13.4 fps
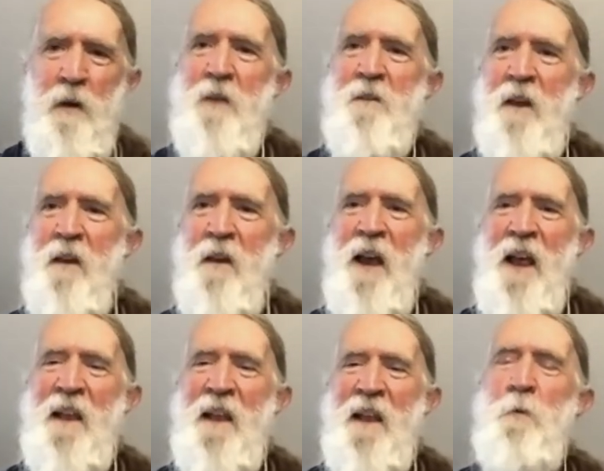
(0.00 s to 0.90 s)
At least
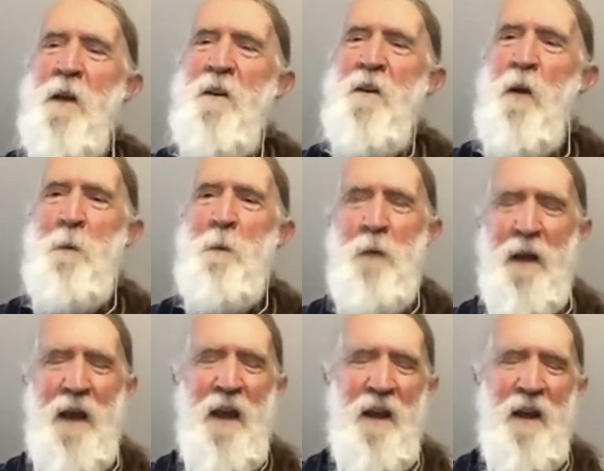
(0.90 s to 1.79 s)
that's what I tell
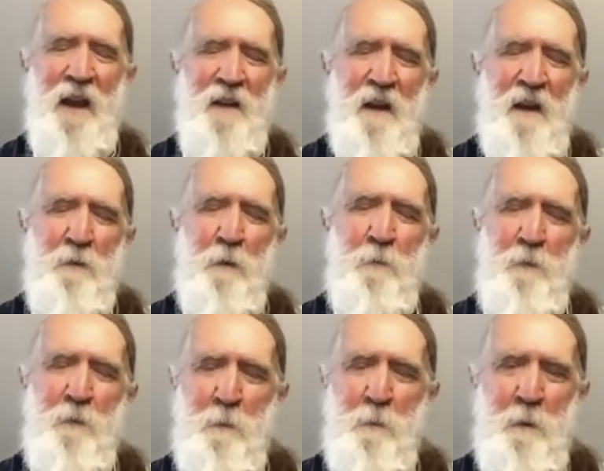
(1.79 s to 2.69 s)
people. I can't say I have a
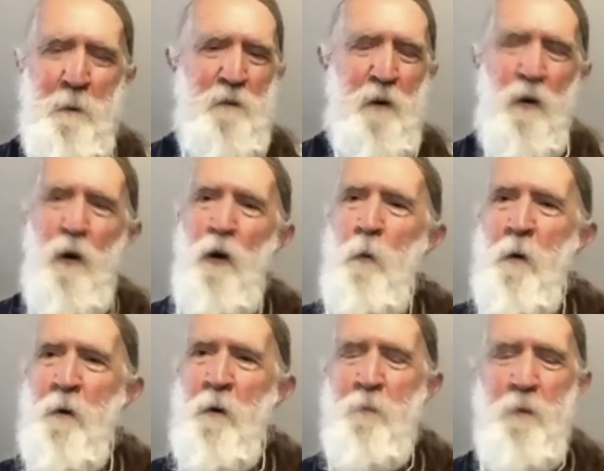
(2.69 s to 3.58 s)
favorite because they're
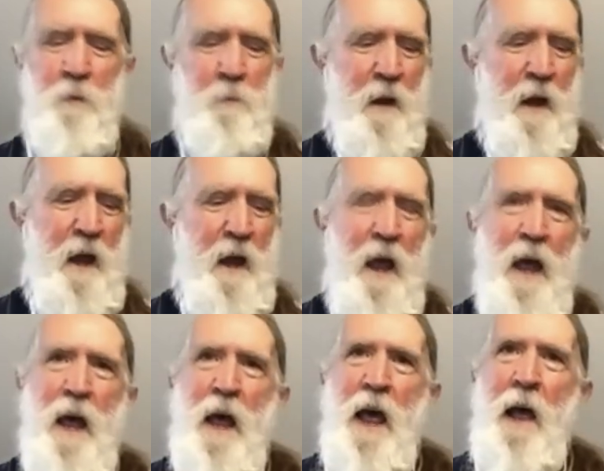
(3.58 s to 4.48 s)
all wonderful.
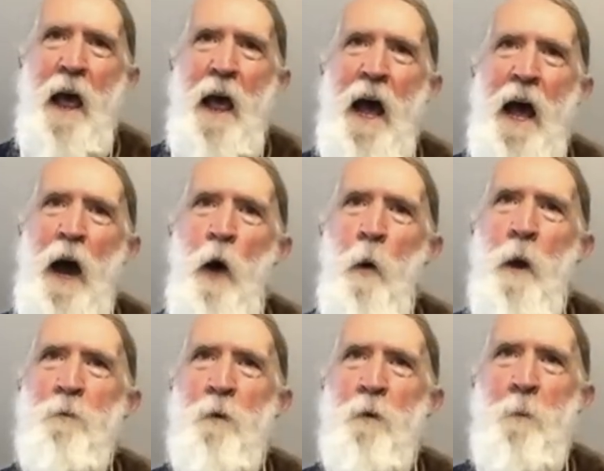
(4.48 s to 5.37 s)

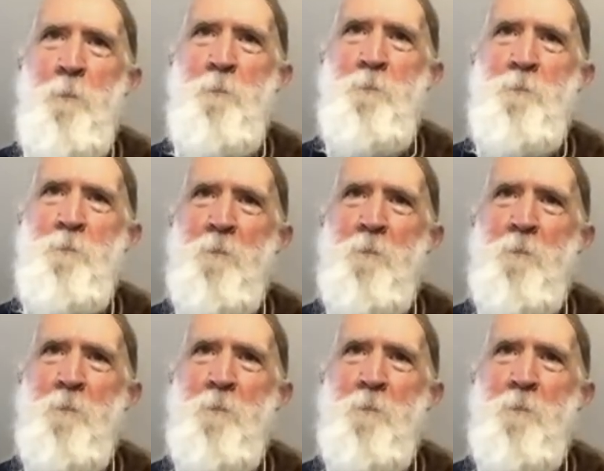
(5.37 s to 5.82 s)
However,